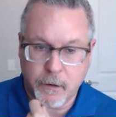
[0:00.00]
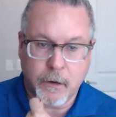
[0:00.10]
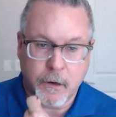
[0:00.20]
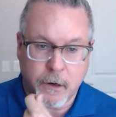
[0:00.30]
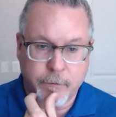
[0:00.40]

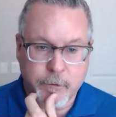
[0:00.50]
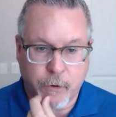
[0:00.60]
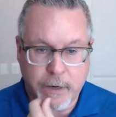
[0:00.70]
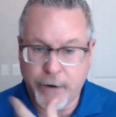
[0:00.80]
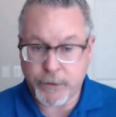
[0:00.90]
of
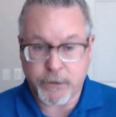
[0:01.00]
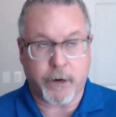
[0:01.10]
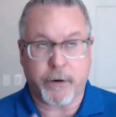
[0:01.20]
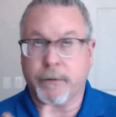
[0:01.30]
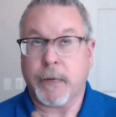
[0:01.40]
Toyota
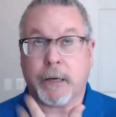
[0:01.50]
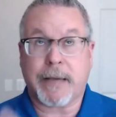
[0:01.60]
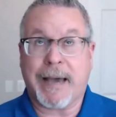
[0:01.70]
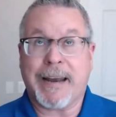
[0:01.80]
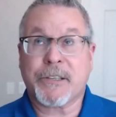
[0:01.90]
or
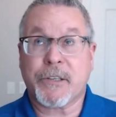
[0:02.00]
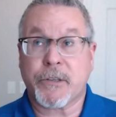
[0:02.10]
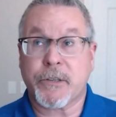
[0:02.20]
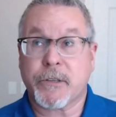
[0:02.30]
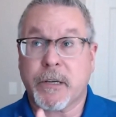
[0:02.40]

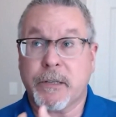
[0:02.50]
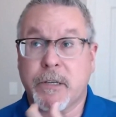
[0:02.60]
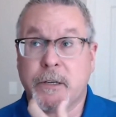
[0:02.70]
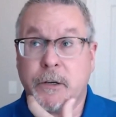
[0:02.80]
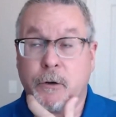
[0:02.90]
KaiNexus's
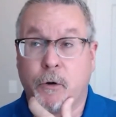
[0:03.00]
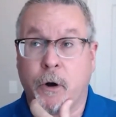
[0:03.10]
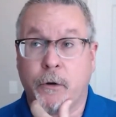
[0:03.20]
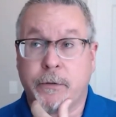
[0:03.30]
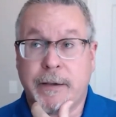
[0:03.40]
continued
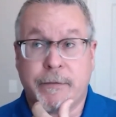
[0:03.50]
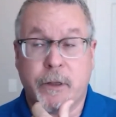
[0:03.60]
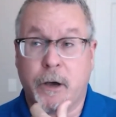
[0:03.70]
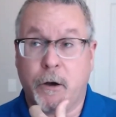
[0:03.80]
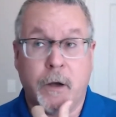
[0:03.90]
growth, even
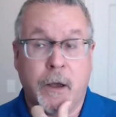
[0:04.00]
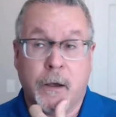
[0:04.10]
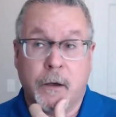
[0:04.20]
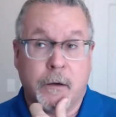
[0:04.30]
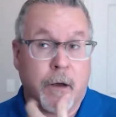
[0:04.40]
though
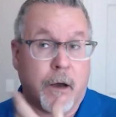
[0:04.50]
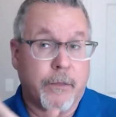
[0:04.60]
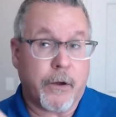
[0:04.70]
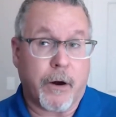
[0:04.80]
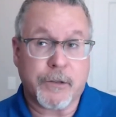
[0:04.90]

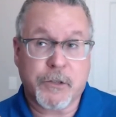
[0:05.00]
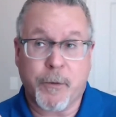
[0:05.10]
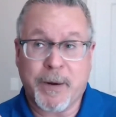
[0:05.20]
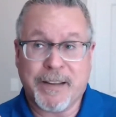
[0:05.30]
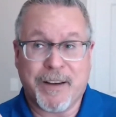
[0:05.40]
they're on so
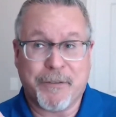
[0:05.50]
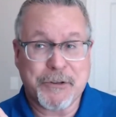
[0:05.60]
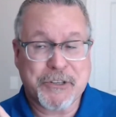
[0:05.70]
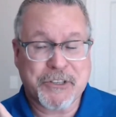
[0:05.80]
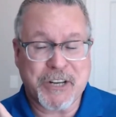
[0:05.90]
many
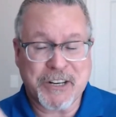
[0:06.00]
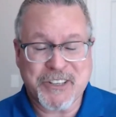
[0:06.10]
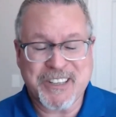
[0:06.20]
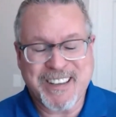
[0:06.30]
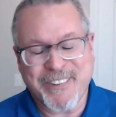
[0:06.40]
levels such
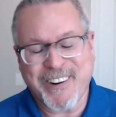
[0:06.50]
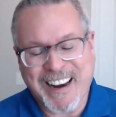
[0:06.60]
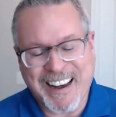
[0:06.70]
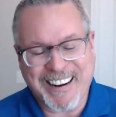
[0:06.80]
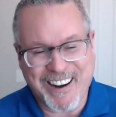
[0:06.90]
a different
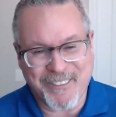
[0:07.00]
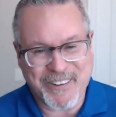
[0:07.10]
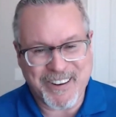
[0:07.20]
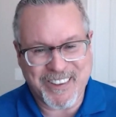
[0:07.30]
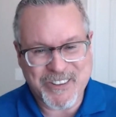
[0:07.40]
kind of
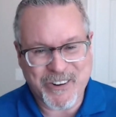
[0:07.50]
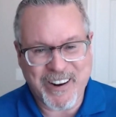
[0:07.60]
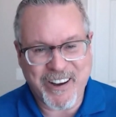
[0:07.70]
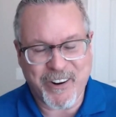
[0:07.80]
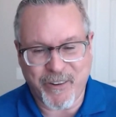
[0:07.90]
company than
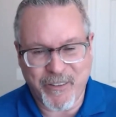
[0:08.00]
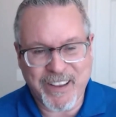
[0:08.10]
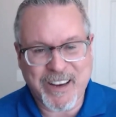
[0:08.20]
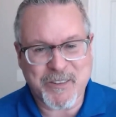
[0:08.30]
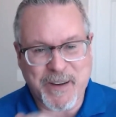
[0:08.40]
Toyota. It really
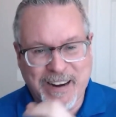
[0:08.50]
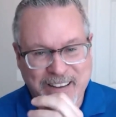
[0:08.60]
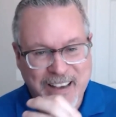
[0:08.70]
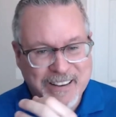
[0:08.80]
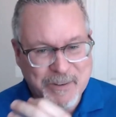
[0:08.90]
comes back
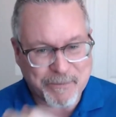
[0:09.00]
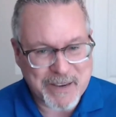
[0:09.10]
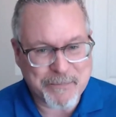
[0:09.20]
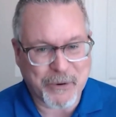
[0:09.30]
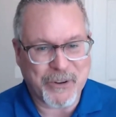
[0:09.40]
to
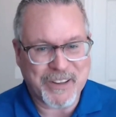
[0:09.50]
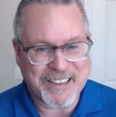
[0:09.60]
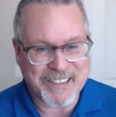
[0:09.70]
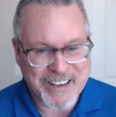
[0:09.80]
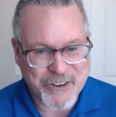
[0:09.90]
people
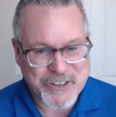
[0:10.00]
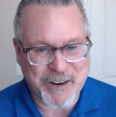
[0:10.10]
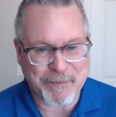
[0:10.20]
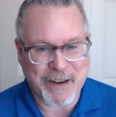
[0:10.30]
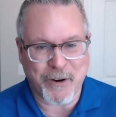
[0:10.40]
and
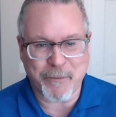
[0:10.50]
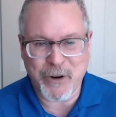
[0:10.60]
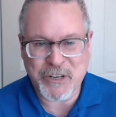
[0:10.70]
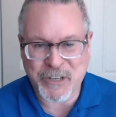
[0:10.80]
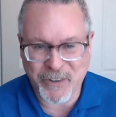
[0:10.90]
leadership. I know I'm
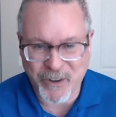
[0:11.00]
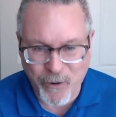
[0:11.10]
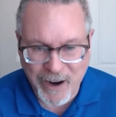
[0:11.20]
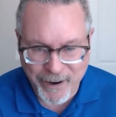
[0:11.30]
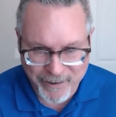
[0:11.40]
preaching to the
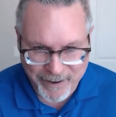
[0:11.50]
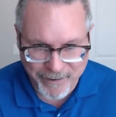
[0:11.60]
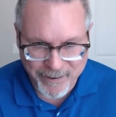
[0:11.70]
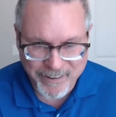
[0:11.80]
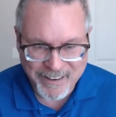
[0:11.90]
choir
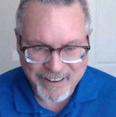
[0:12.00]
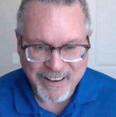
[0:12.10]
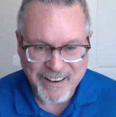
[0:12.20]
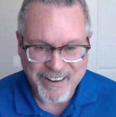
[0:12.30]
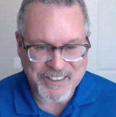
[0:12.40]
here.
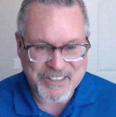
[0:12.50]
This